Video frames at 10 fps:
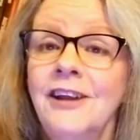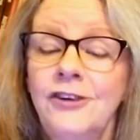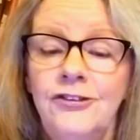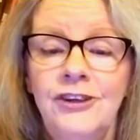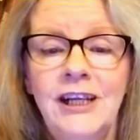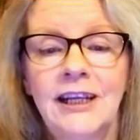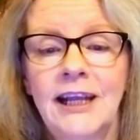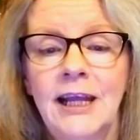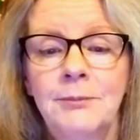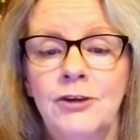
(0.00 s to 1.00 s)
to seeing
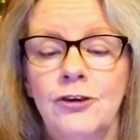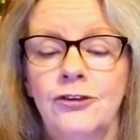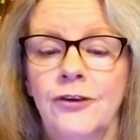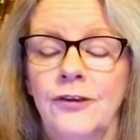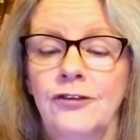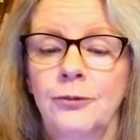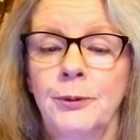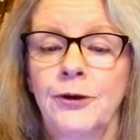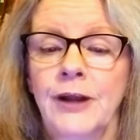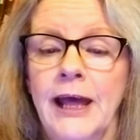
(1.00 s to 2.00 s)
images of the
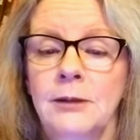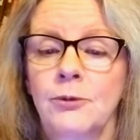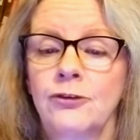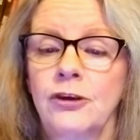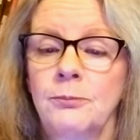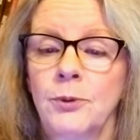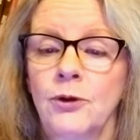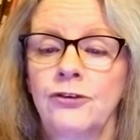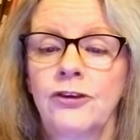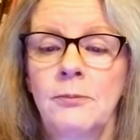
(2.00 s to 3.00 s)
spirit animals in
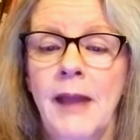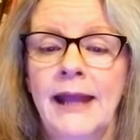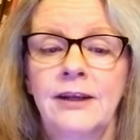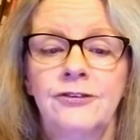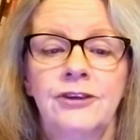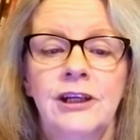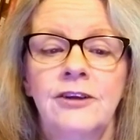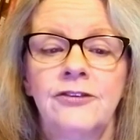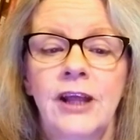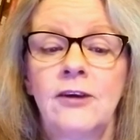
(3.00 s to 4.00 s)
books and
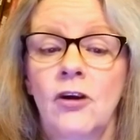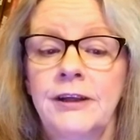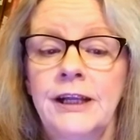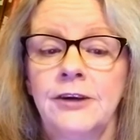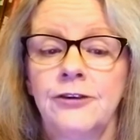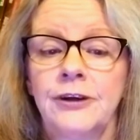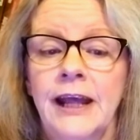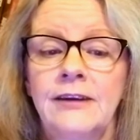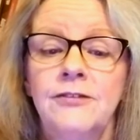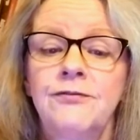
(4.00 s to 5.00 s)
magazines and on the
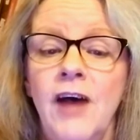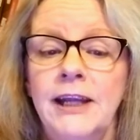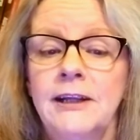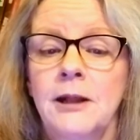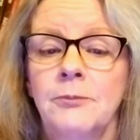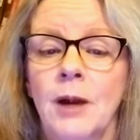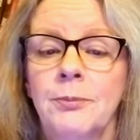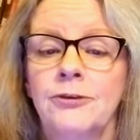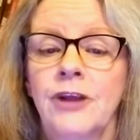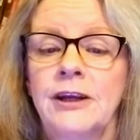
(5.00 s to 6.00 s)
internet and finding them
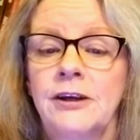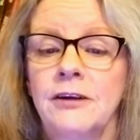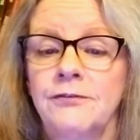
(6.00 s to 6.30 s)
represented in